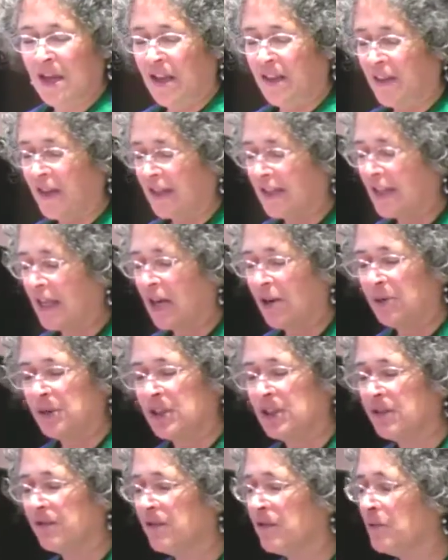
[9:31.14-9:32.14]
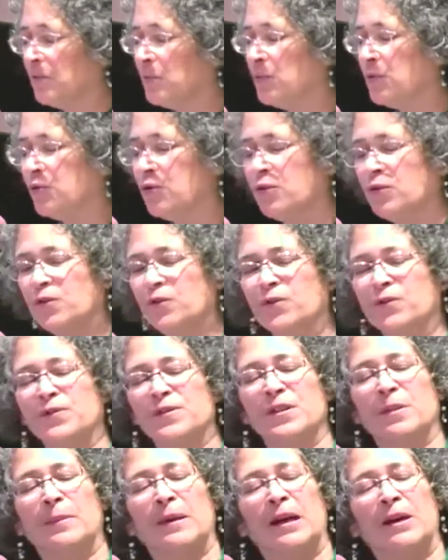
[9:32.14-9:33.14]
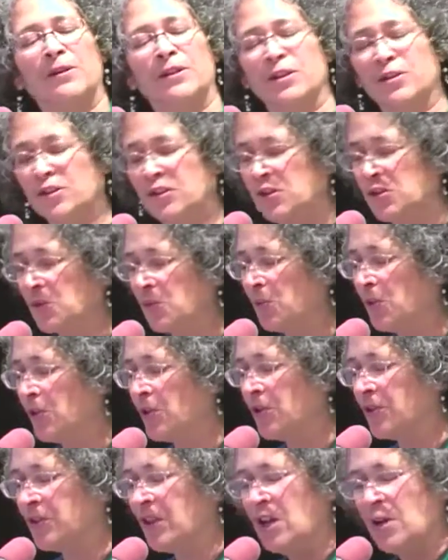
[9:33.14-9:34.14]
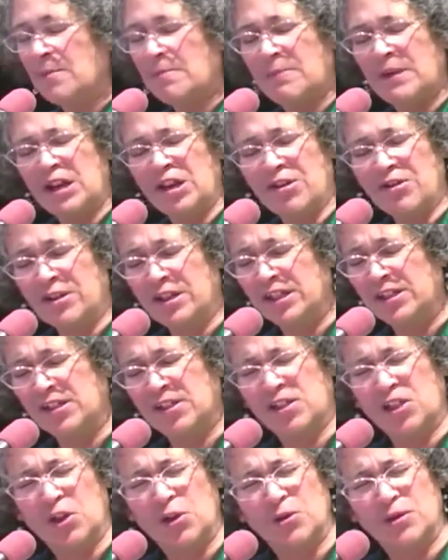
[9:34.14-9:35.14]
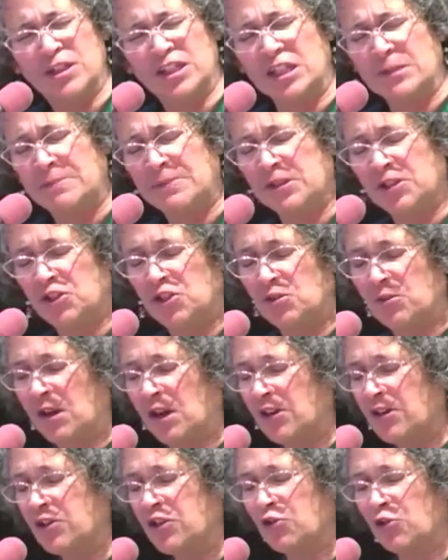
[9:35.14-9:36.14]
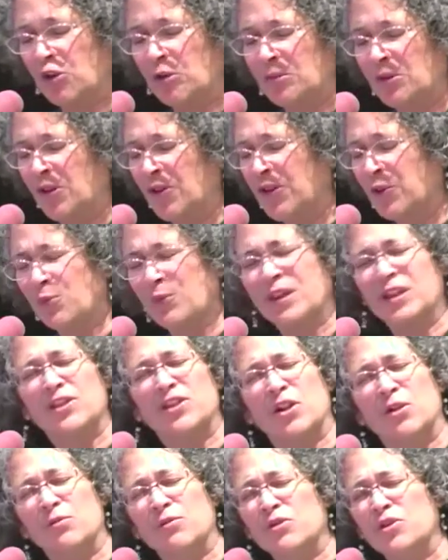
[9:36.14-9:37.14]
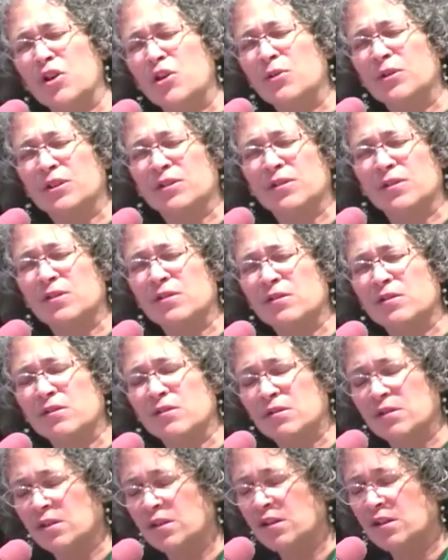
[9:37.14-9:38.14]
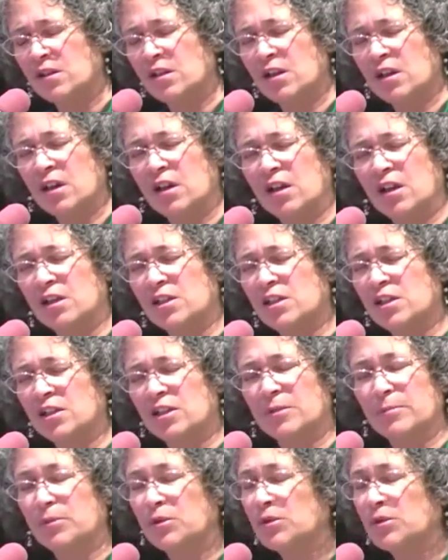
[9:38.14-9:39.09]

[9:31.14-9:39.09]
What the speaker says: And that's how evil moves about in this world, buried so deep into our normal that we don't notice until a